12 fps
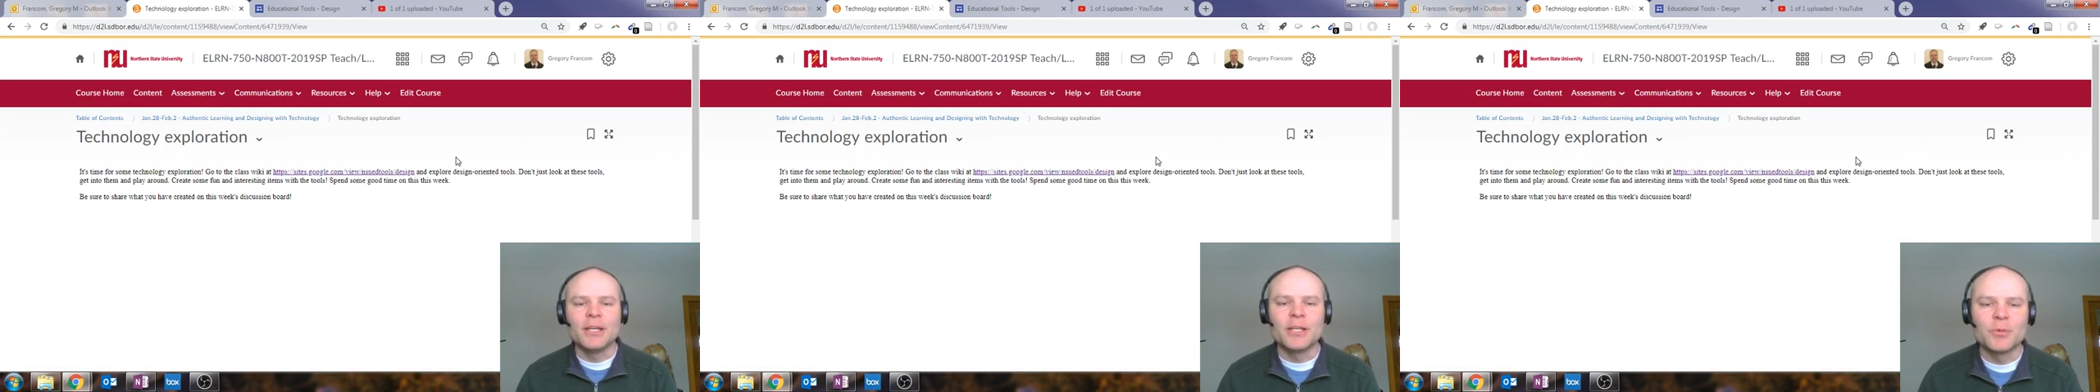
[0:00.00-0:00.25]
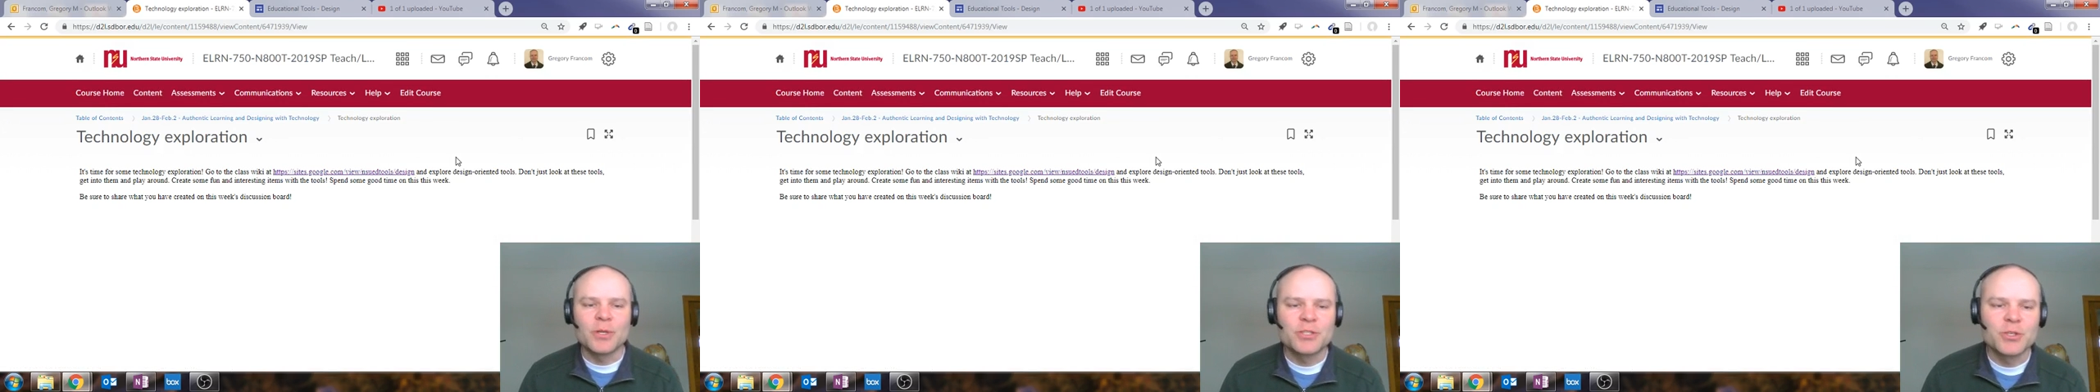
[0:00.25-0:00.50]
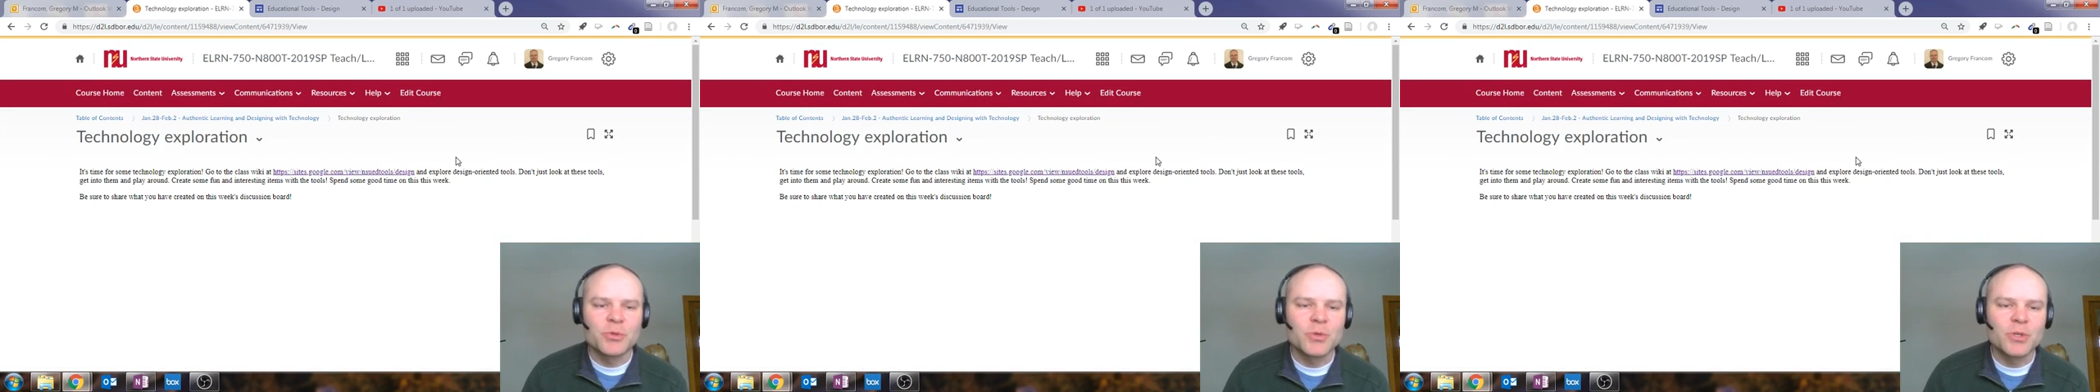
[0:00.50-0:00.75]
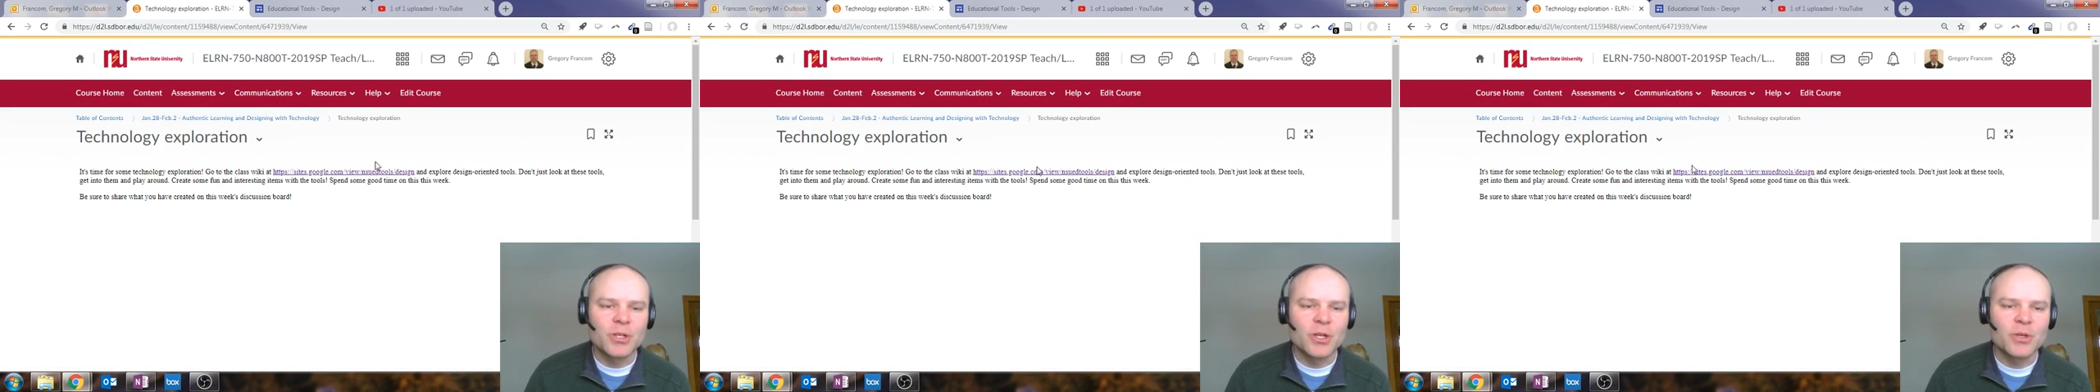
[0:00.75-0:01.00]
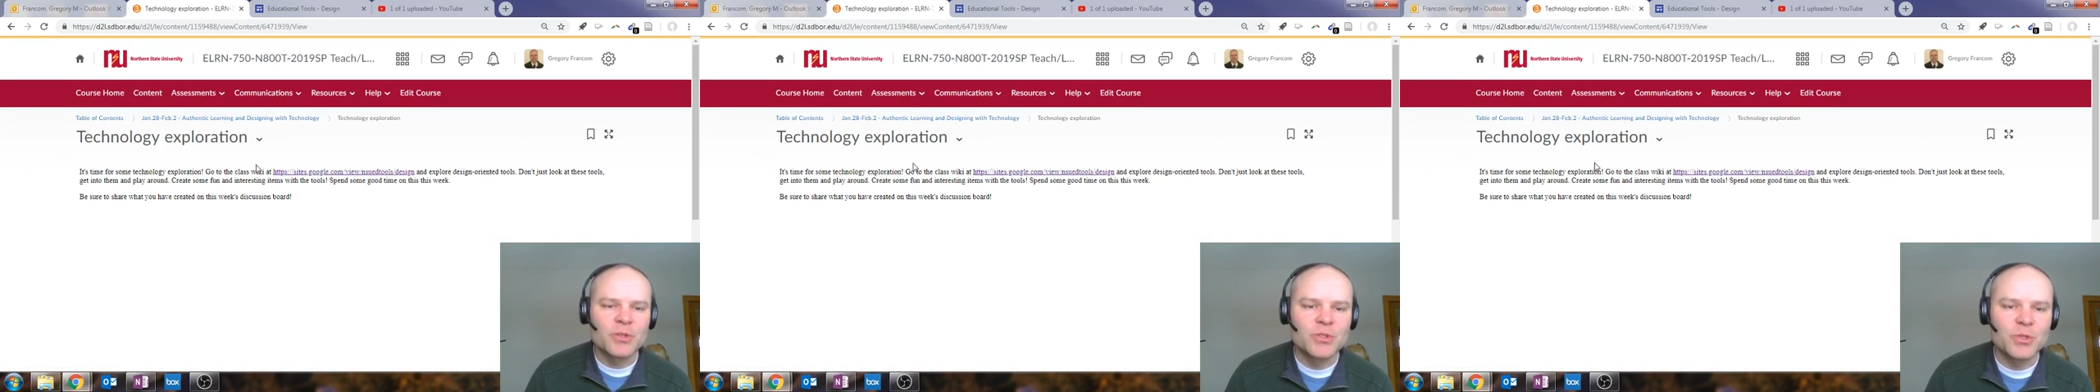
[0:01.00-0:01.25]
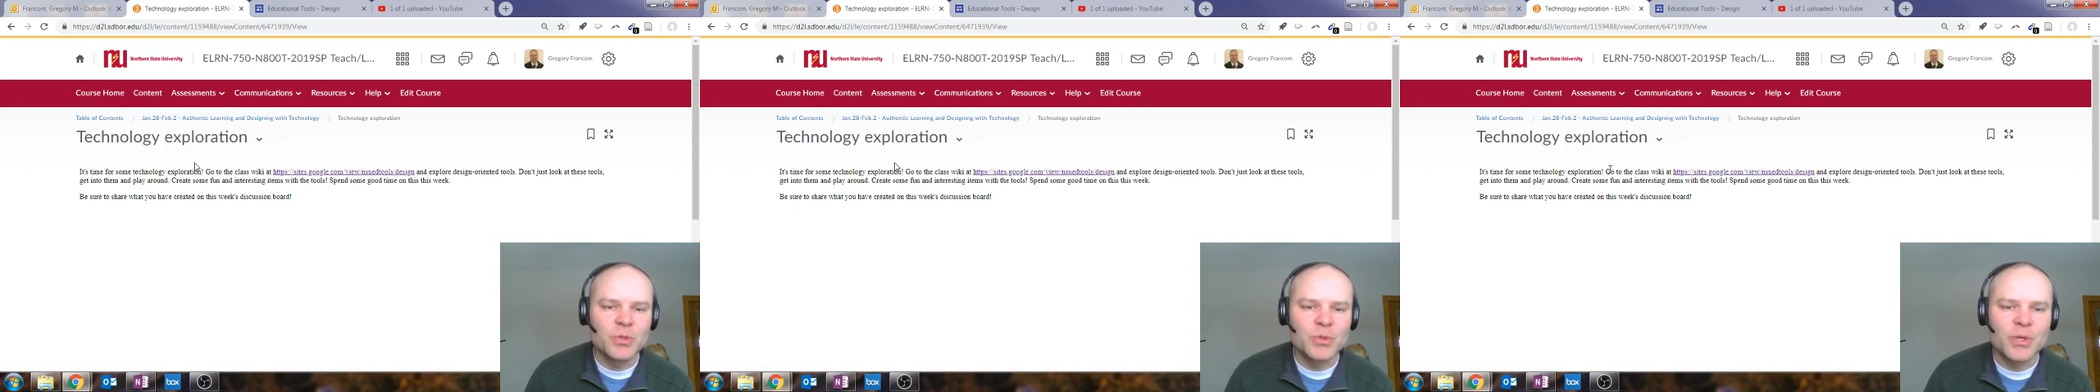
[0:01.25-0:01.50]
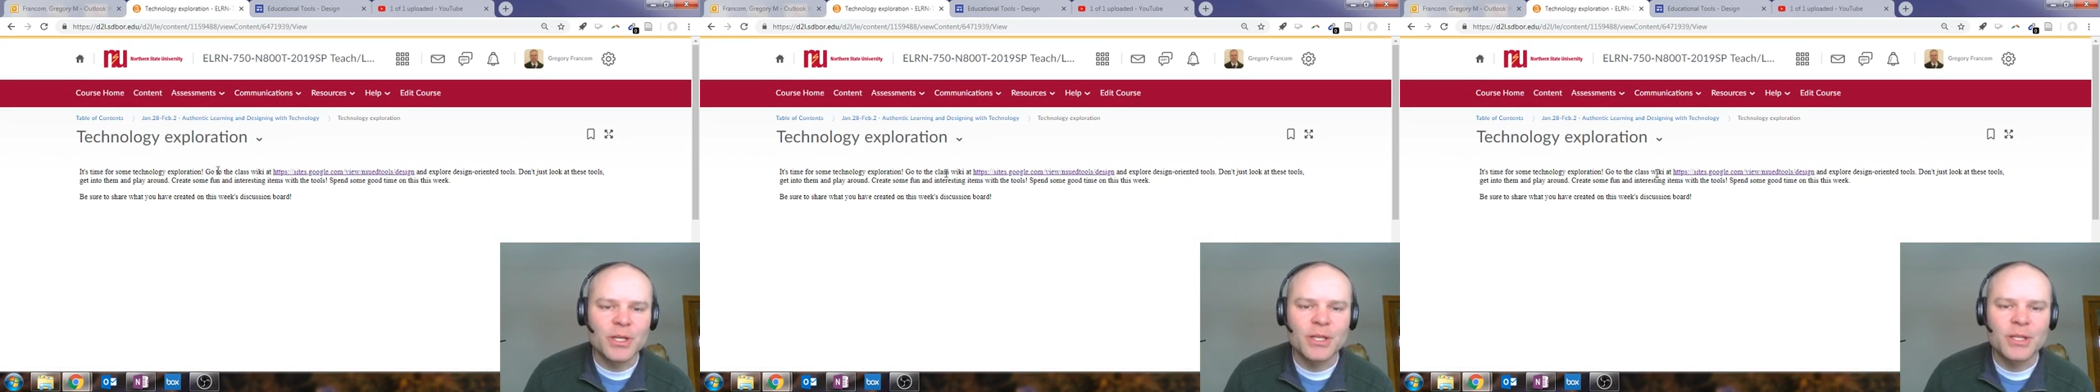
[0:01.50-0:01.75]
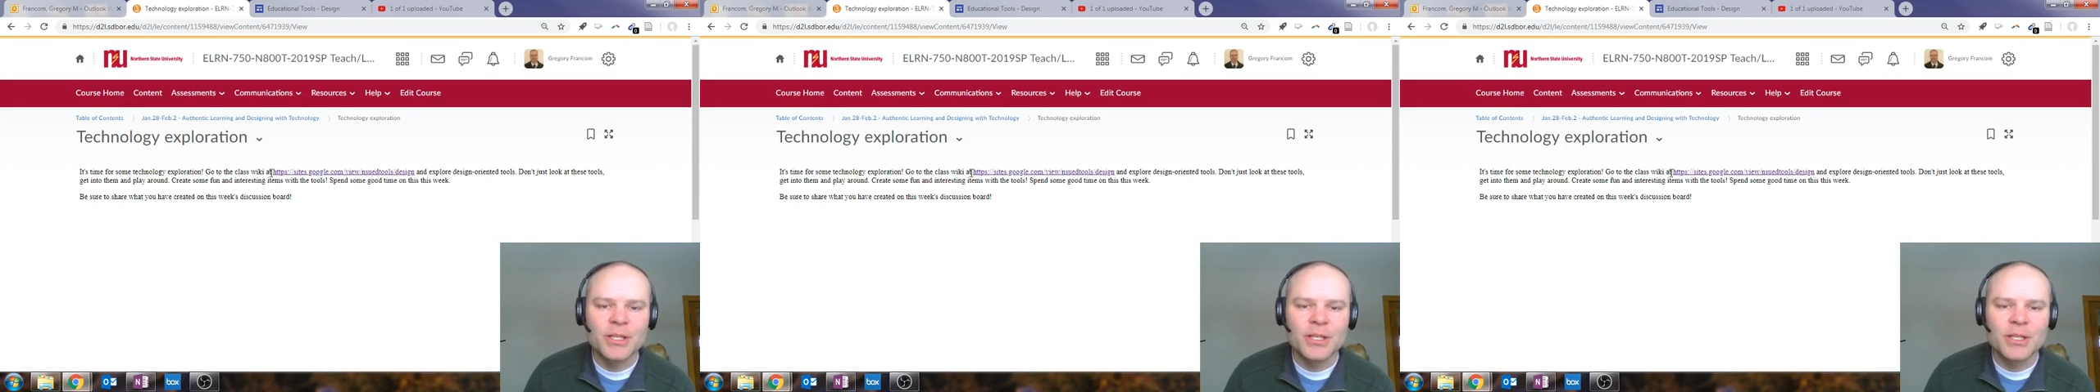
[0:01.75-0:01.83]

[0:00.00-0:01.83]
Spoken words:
in which you will go to